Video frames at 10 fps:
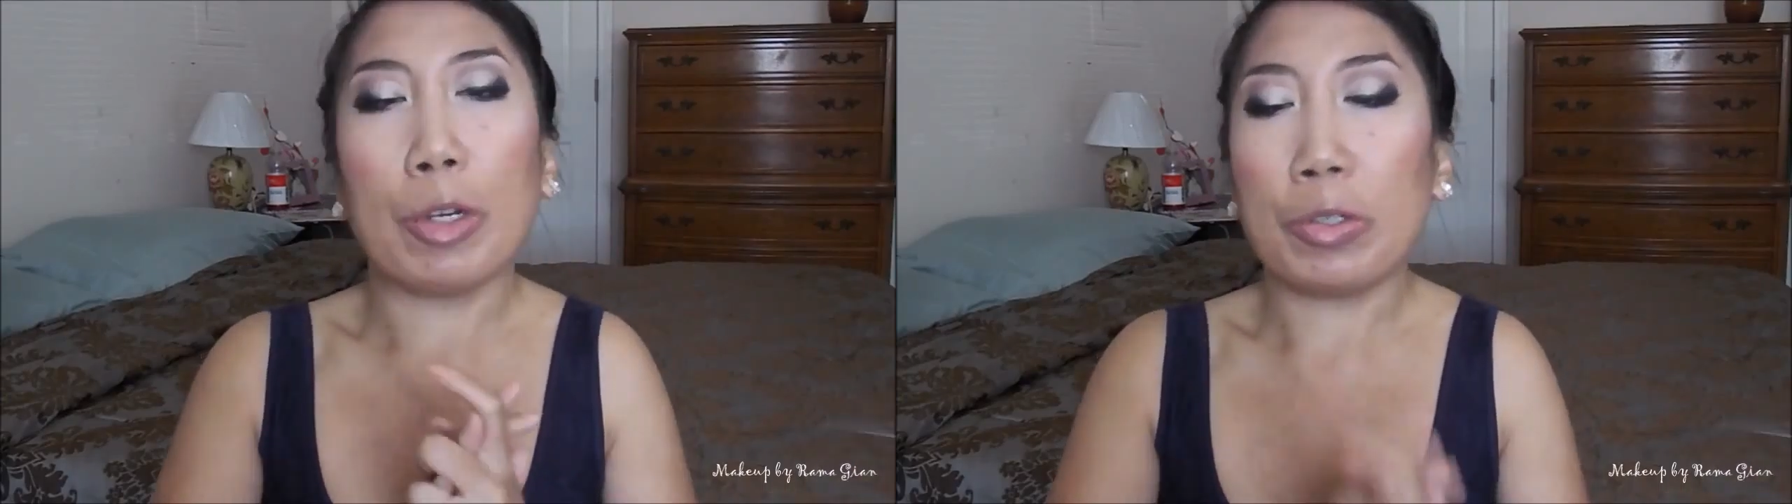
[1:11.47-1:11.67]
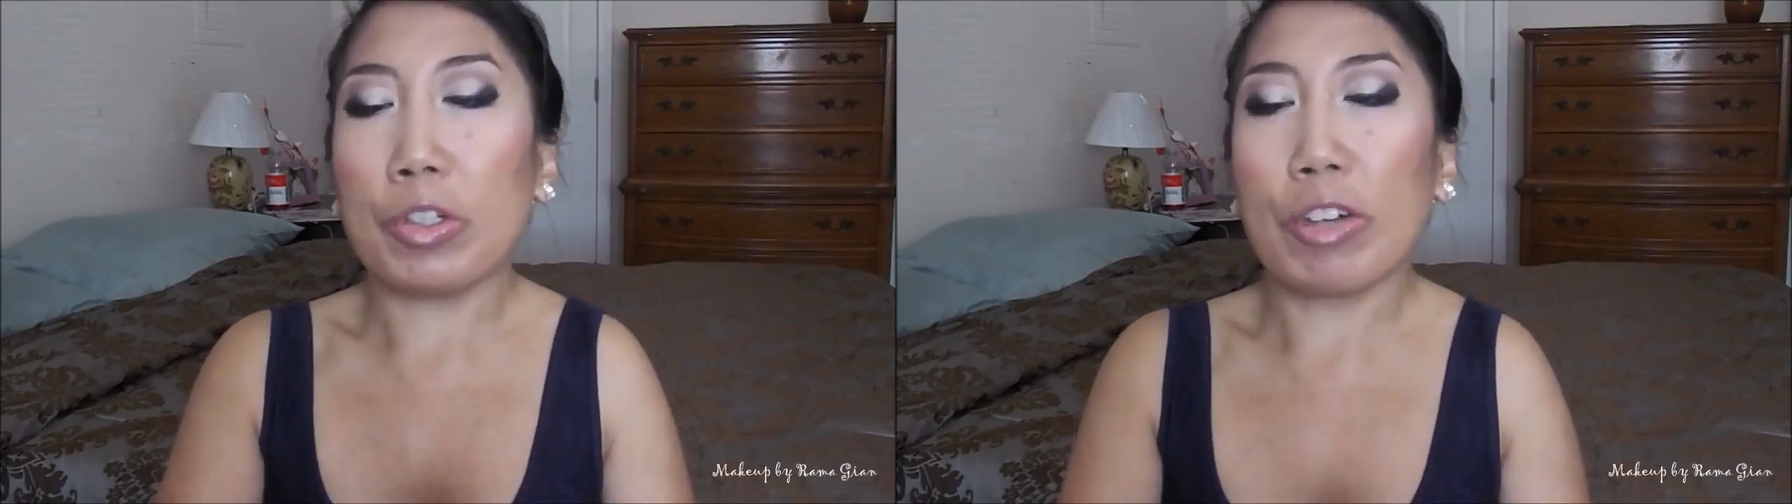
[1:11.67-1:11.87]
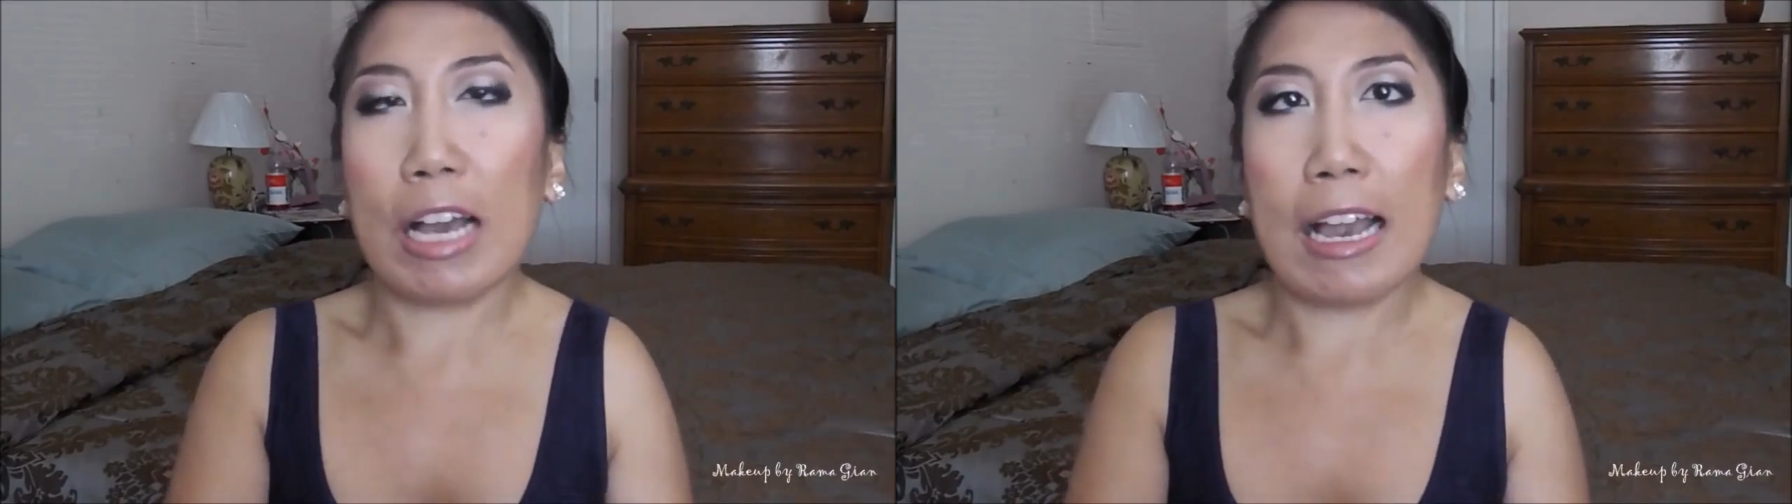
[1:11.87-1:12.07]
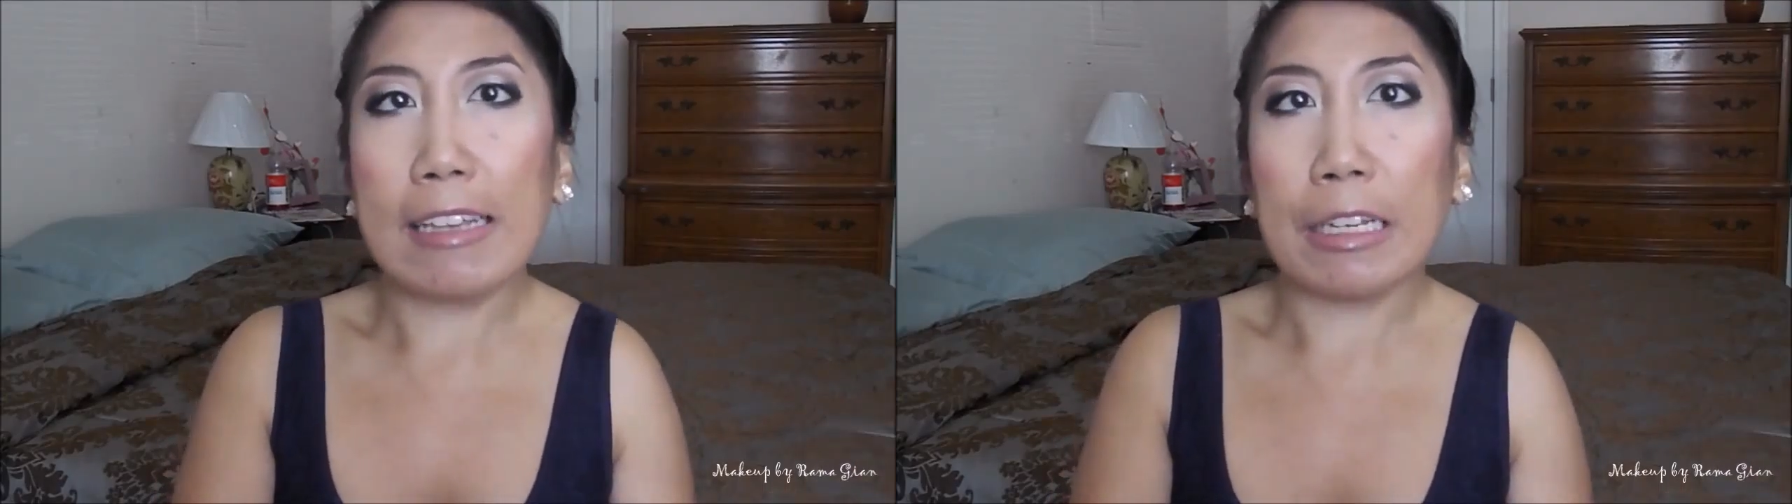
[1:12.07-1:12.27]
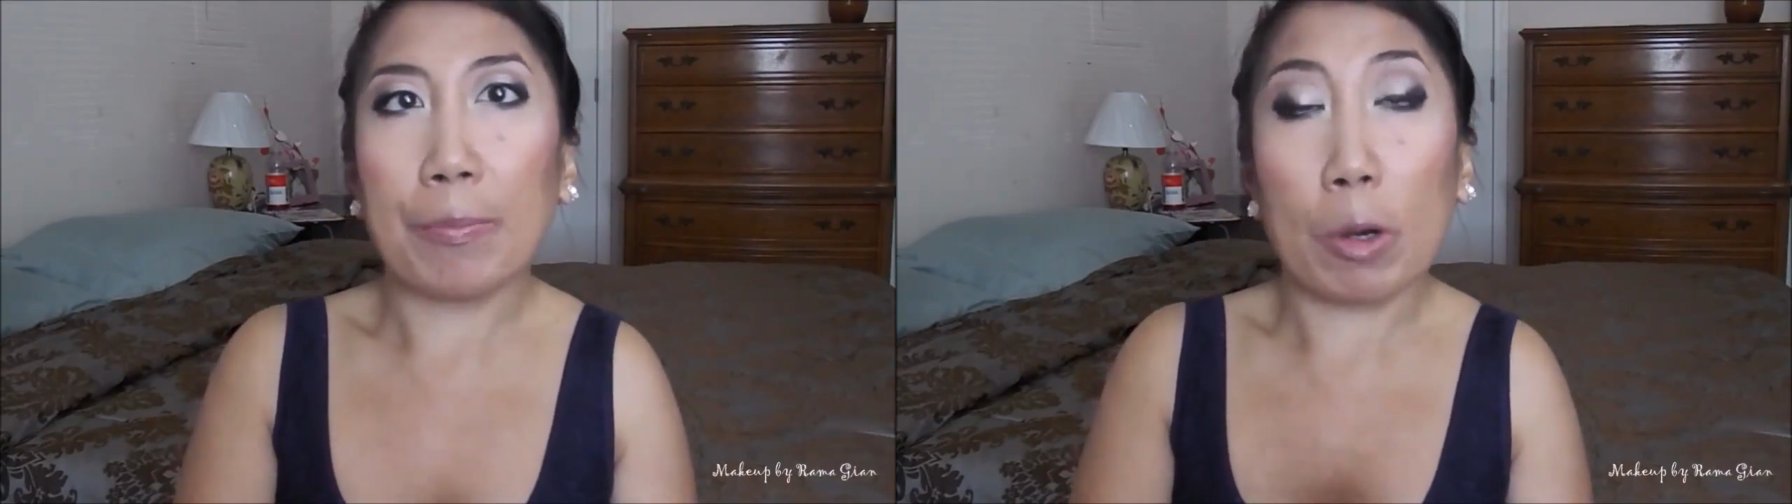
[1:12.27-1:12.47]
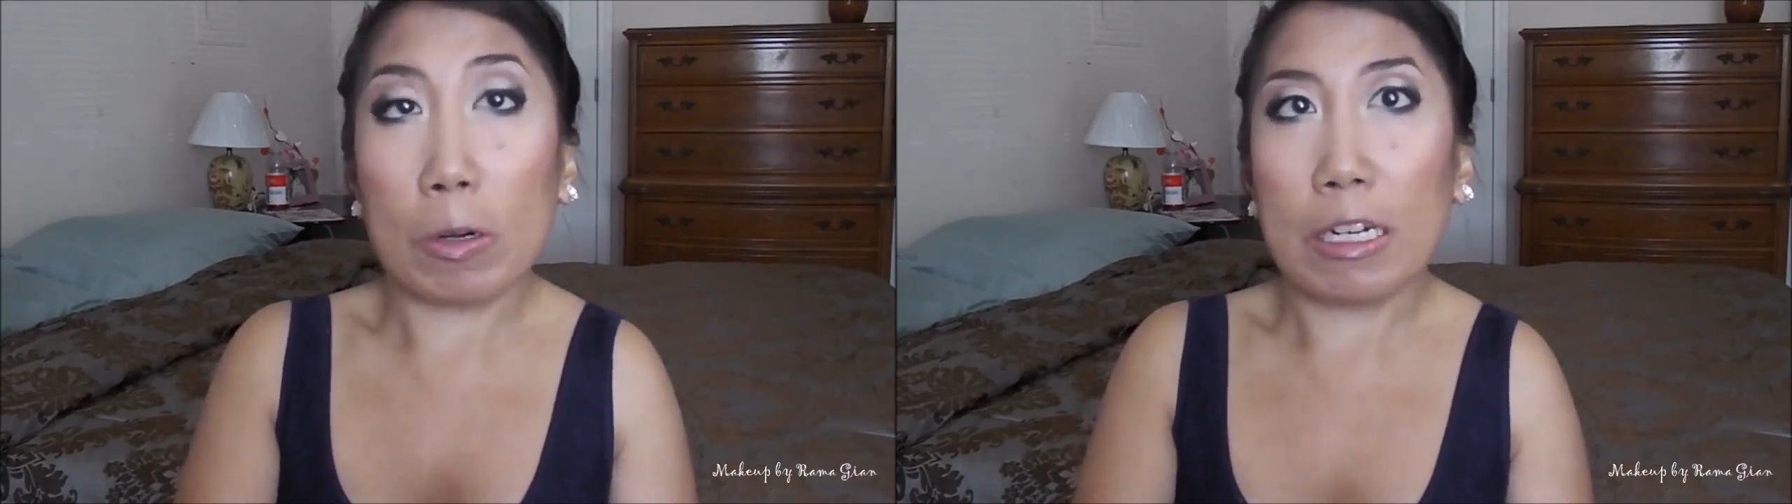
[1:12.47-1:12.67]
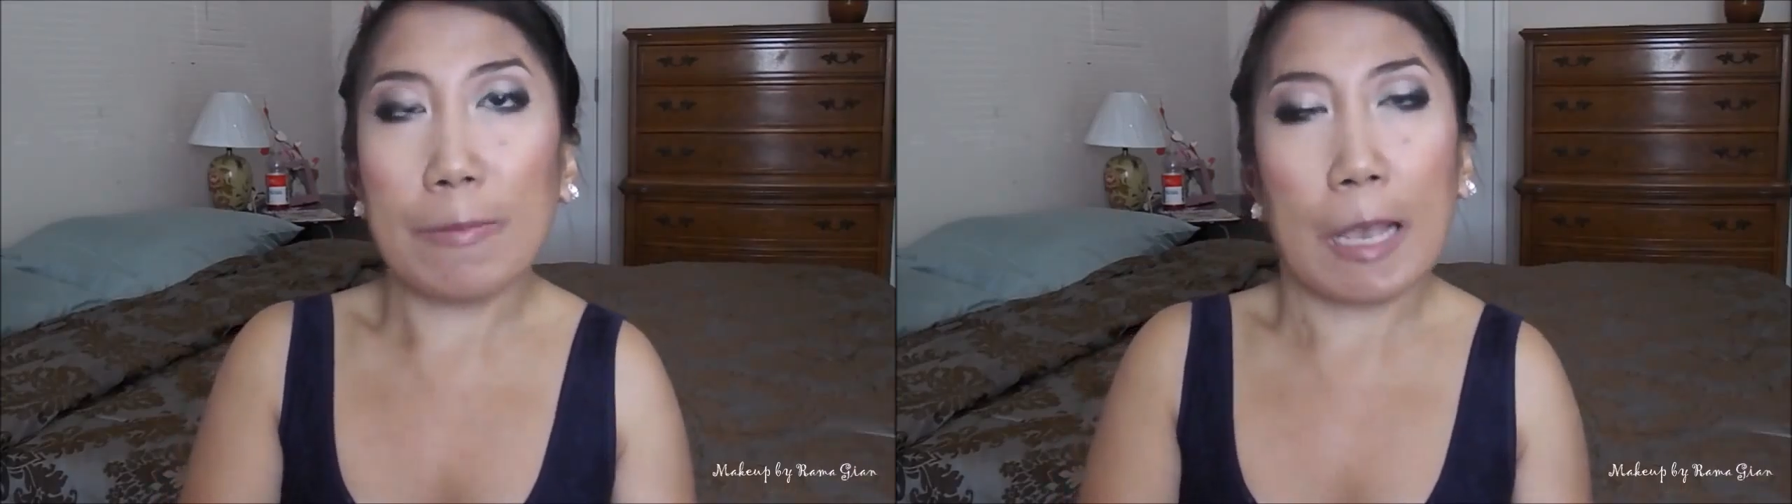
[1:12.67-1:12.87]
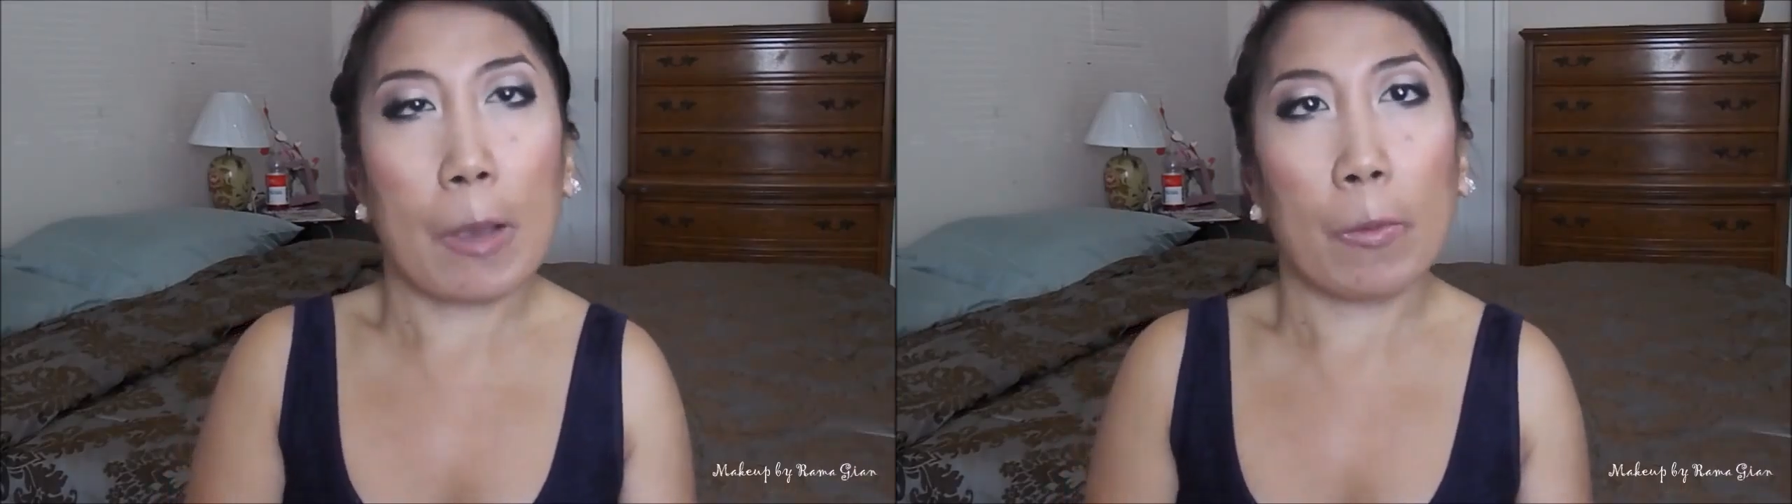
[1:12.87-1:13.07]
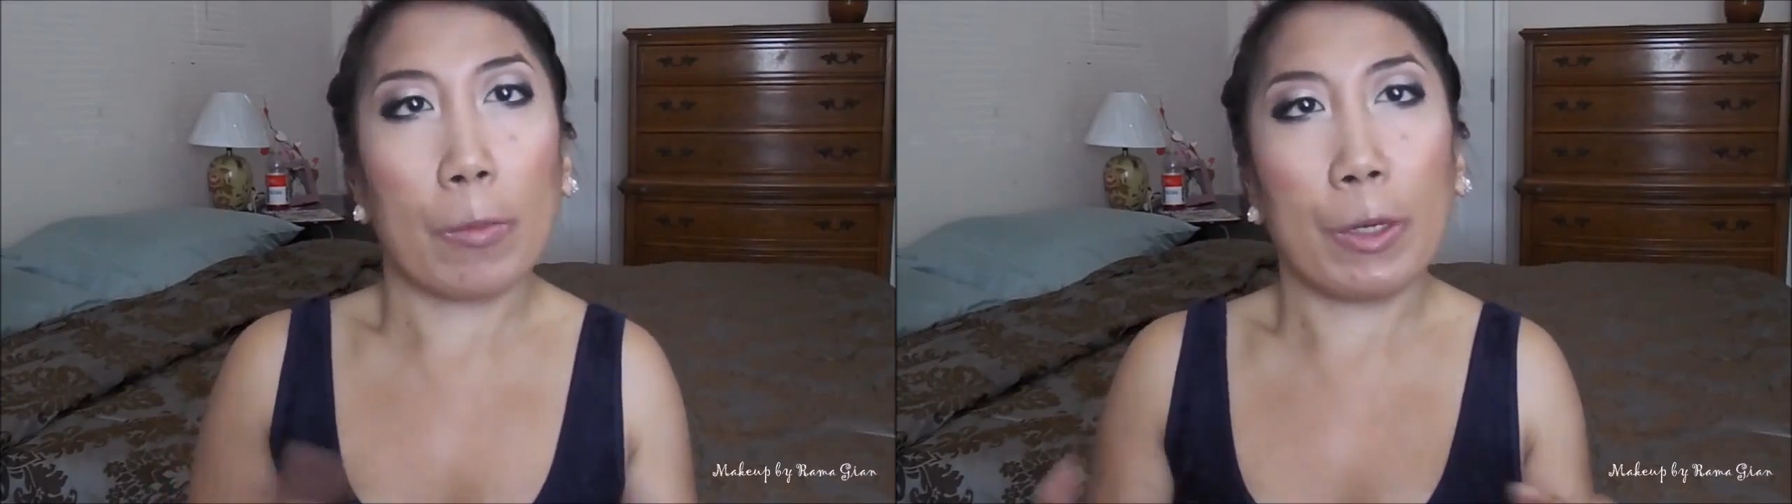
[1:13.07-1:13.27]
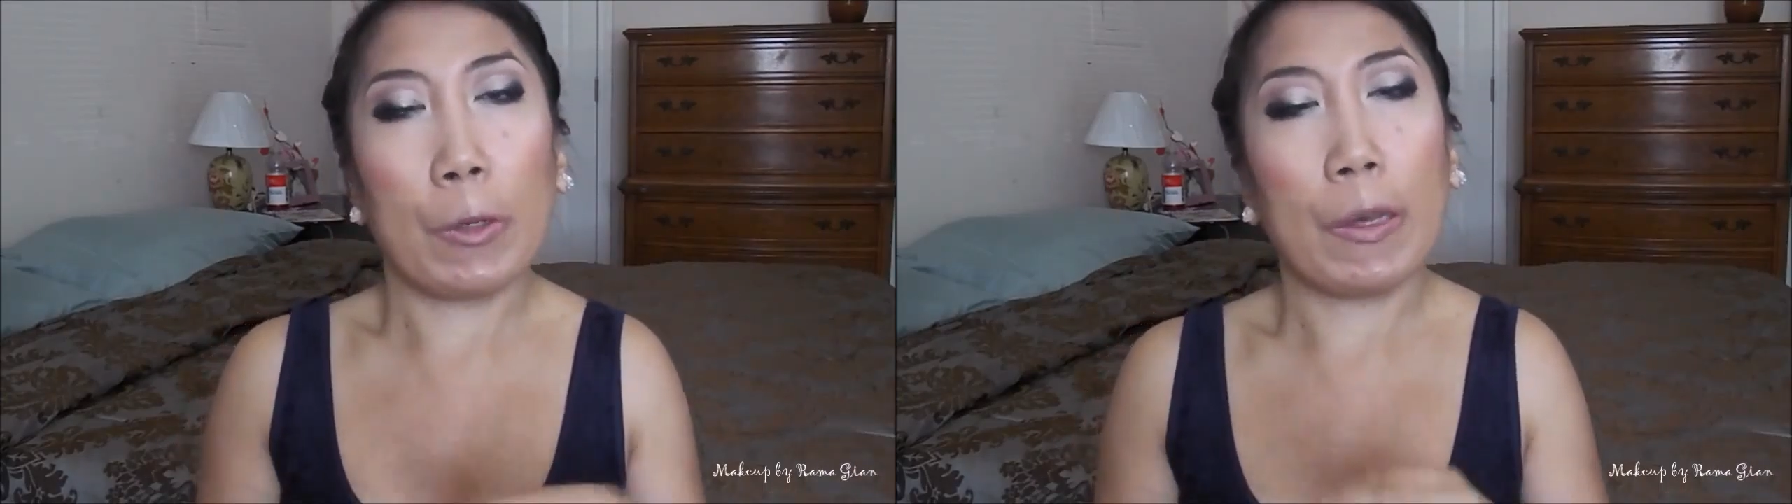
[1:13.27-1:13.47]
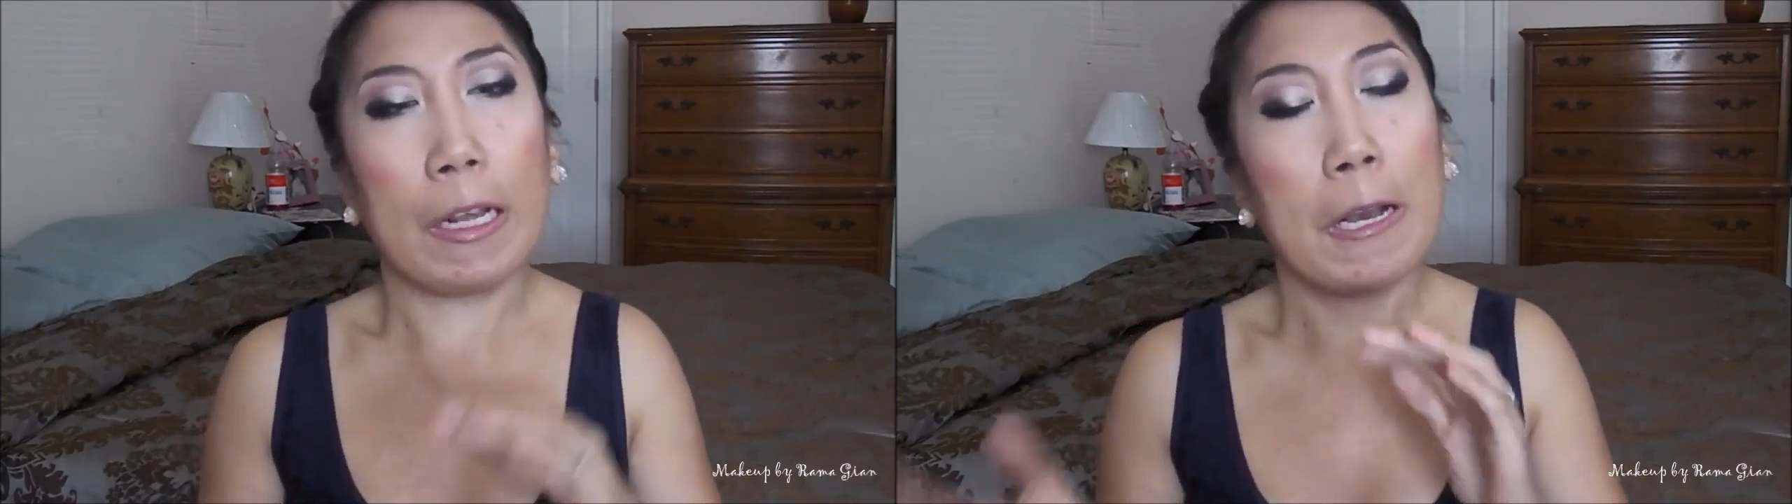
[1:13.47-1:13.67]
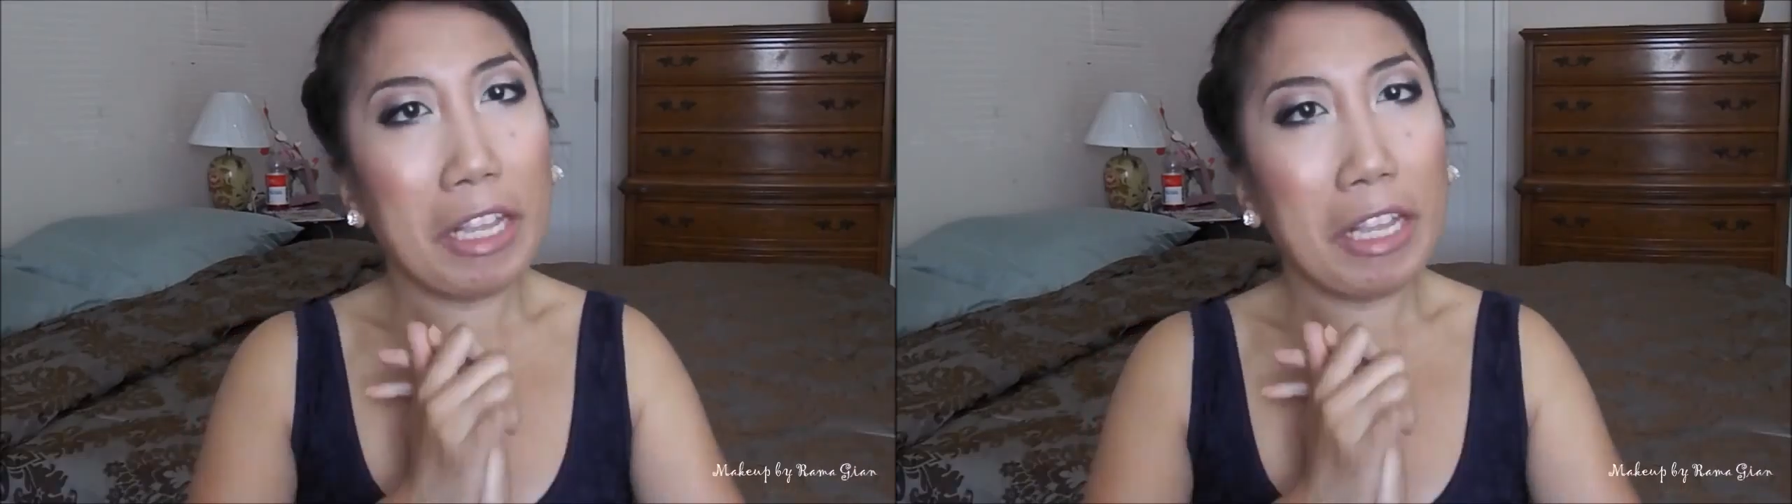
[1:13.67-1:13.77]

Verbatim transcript: Neutral eyes and bold lips I will be doing